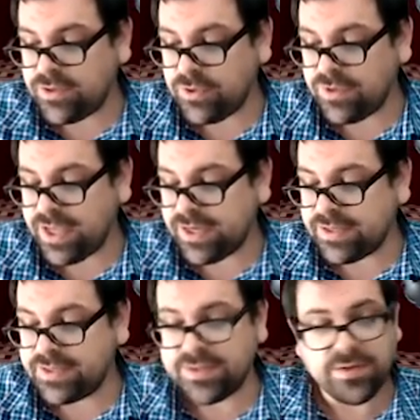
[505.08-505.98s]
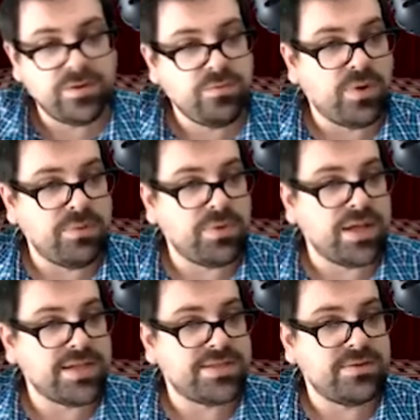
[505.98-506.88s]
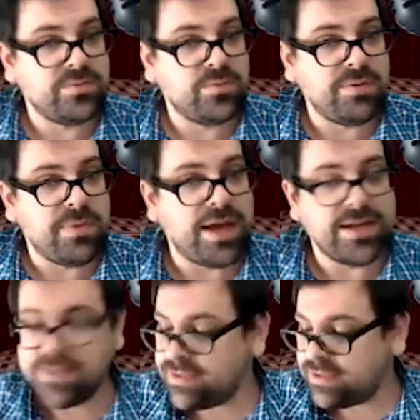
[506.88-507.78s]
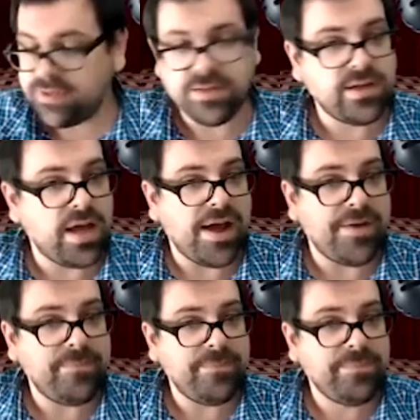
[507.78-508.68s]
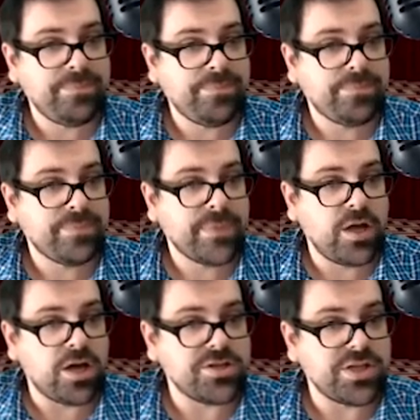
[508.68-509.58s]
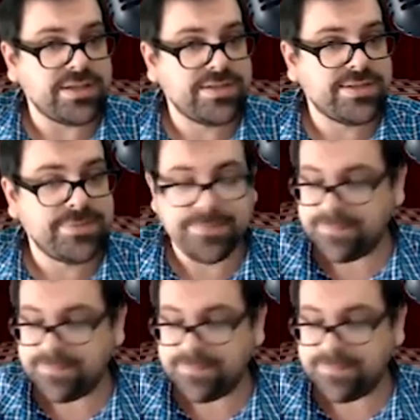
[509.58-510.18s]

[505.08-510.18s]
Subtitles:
two things, one plus, one minus, conjugates.